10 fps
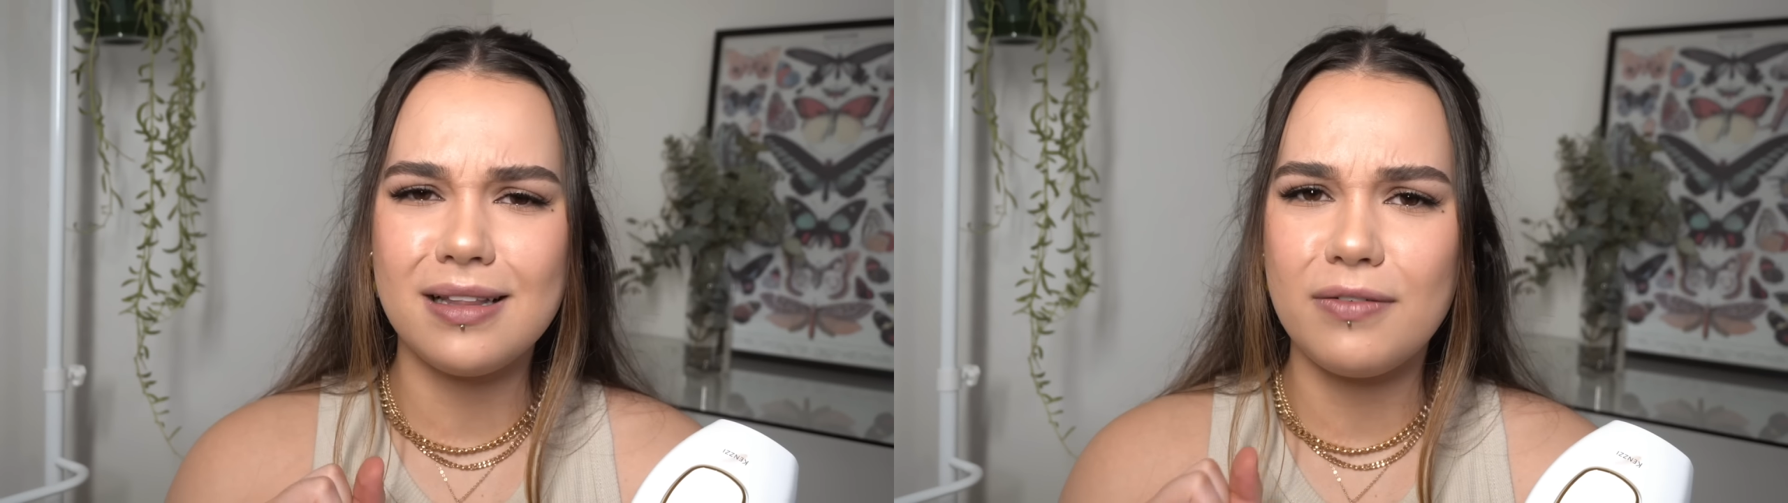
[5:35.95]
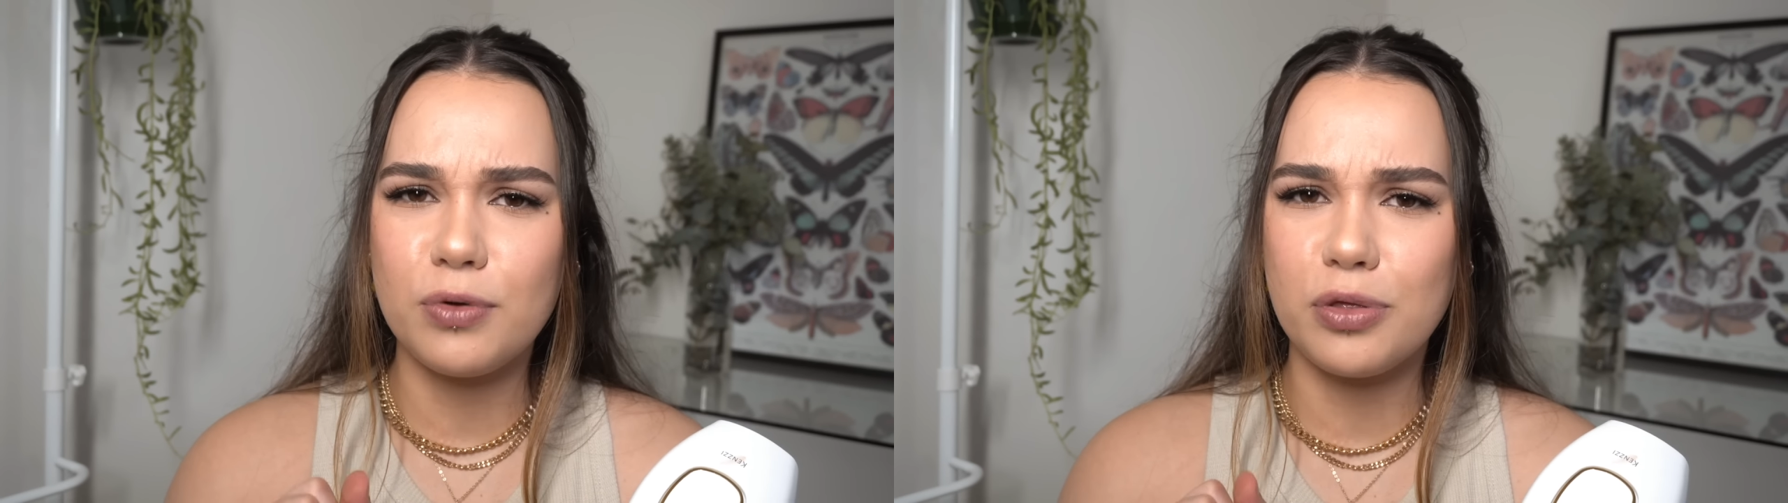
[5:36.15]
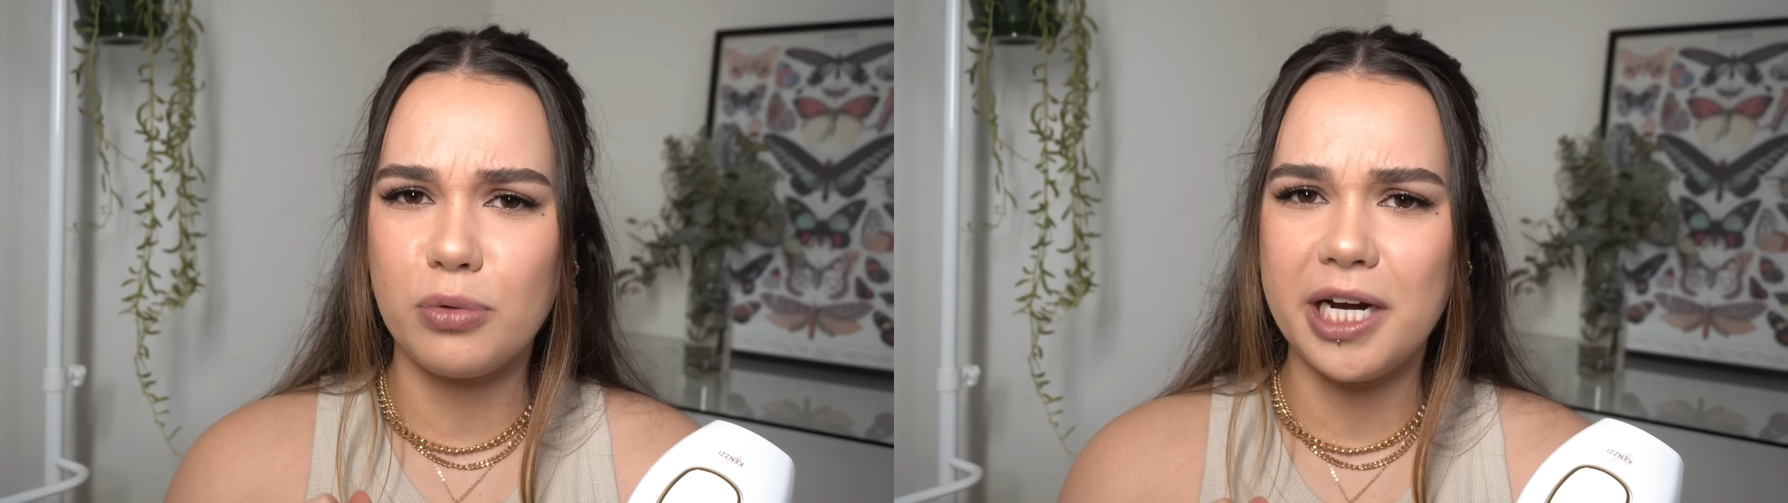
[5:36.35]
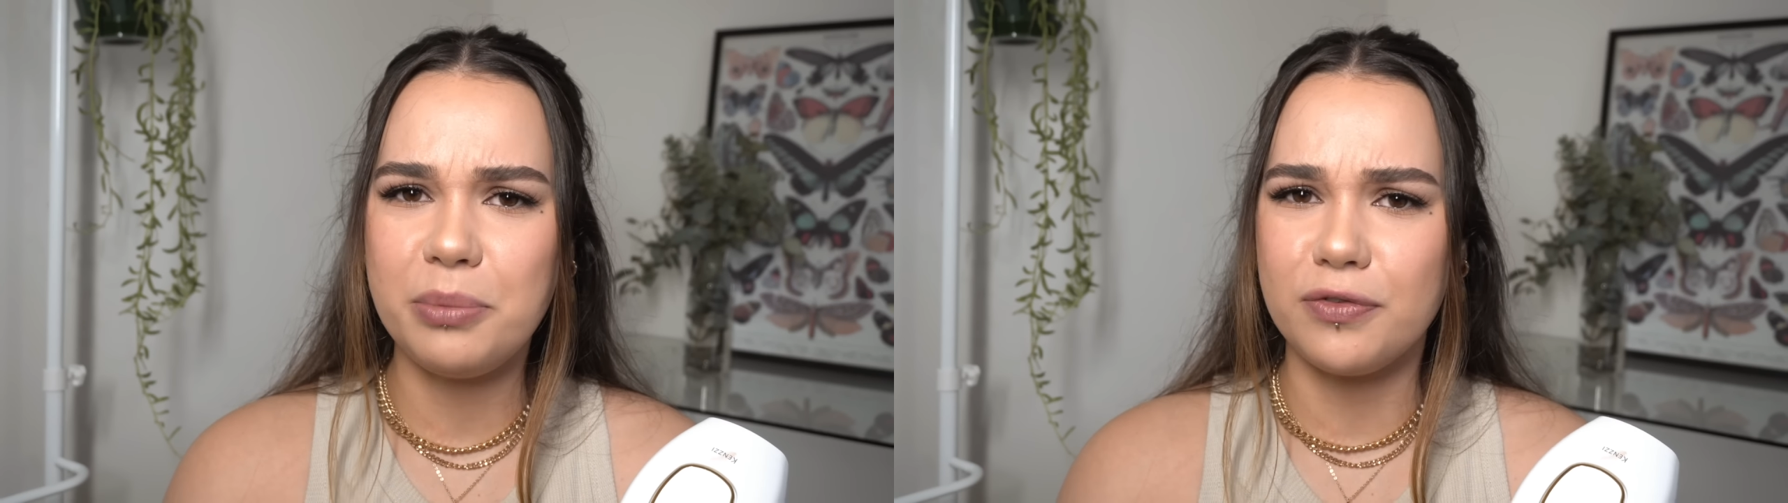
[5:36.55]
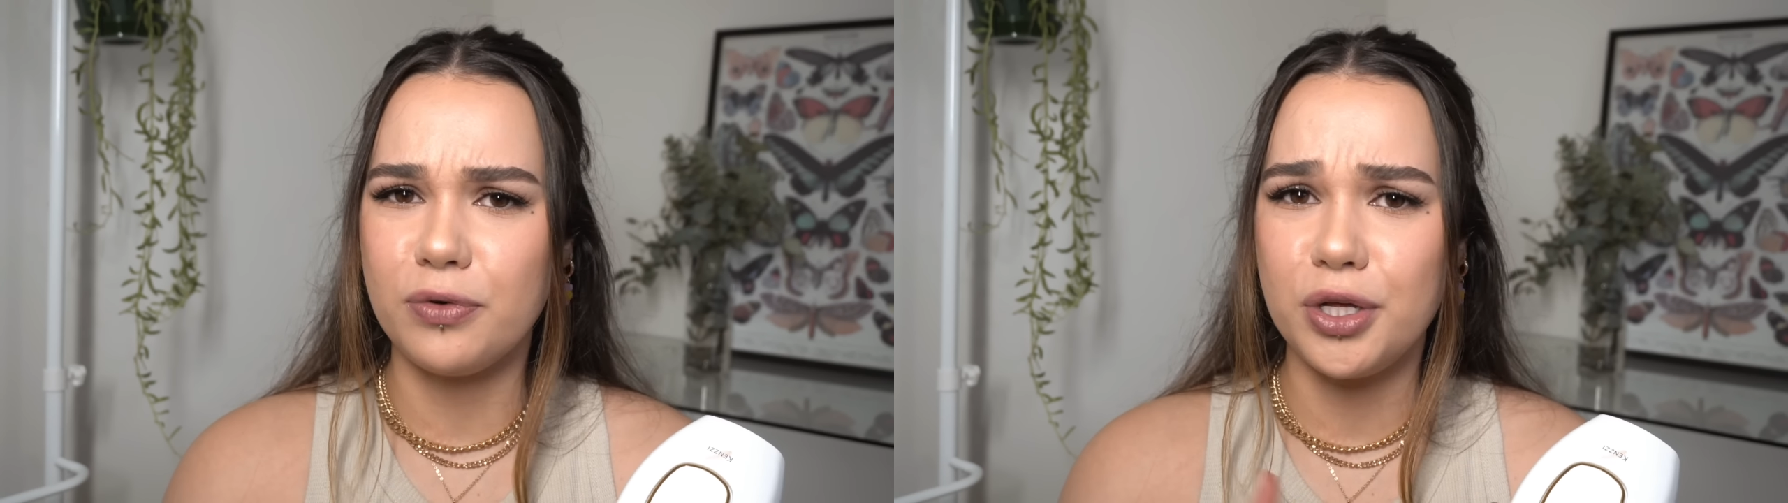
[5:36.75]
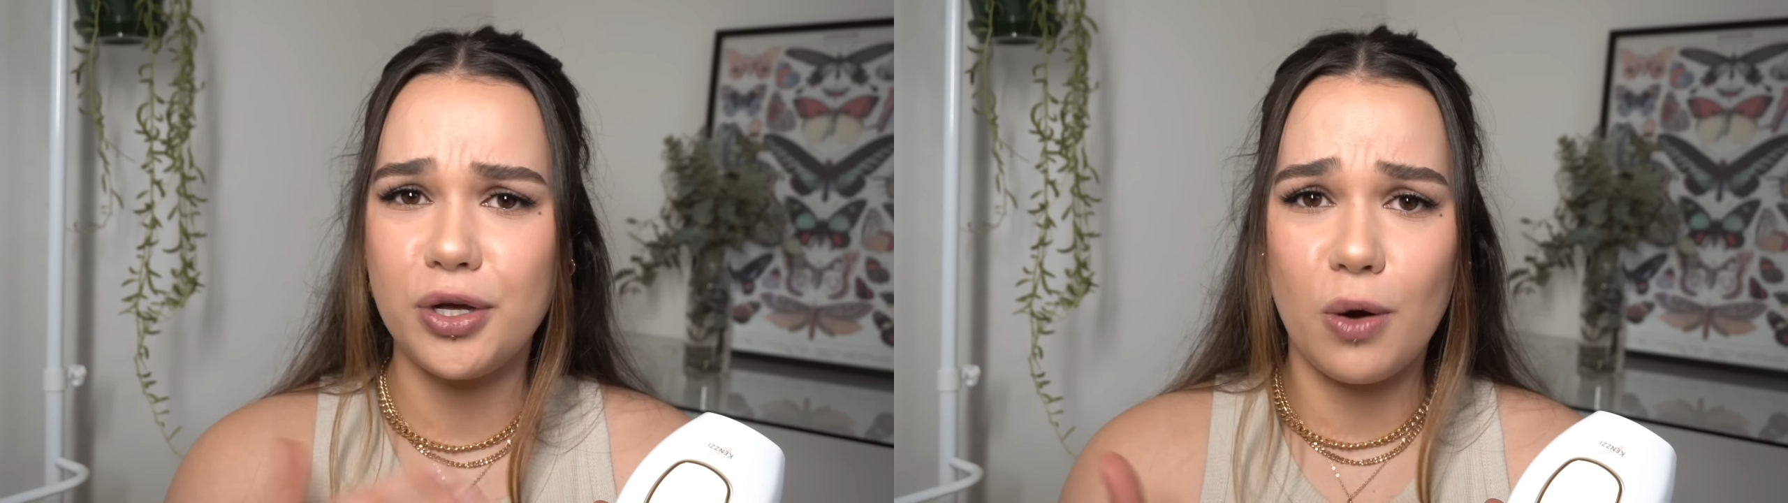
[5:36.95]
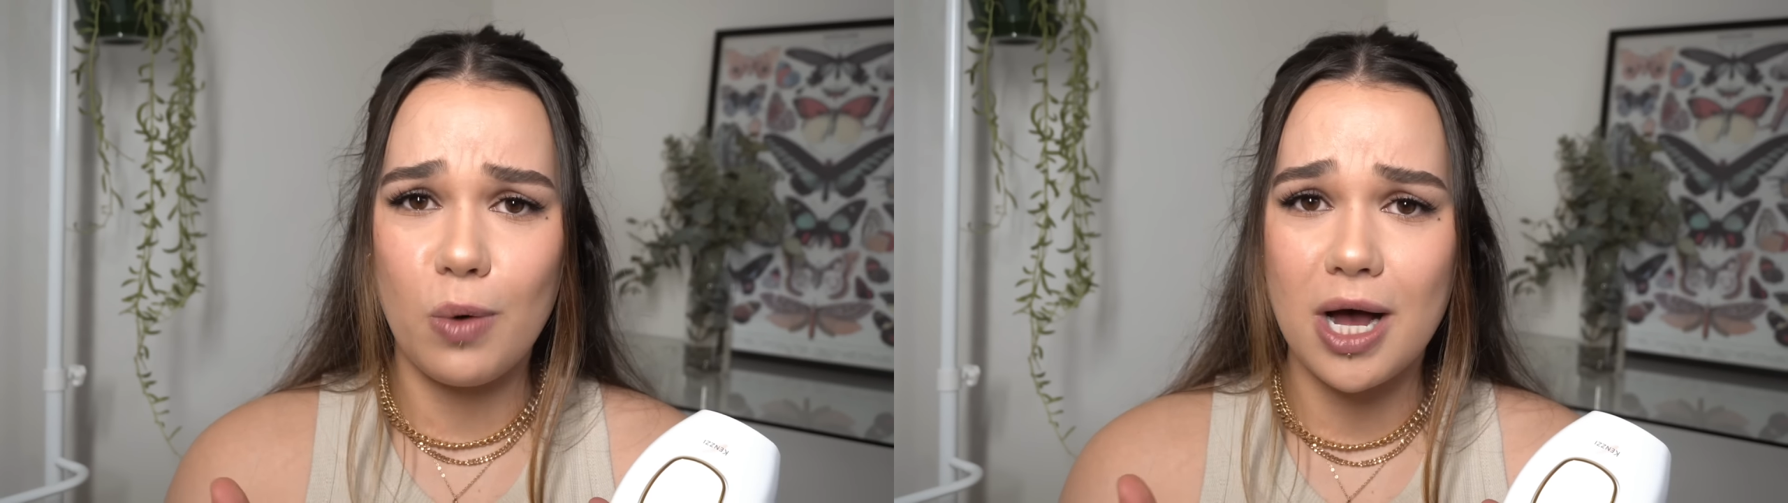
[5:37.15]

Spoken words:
level 3 before you go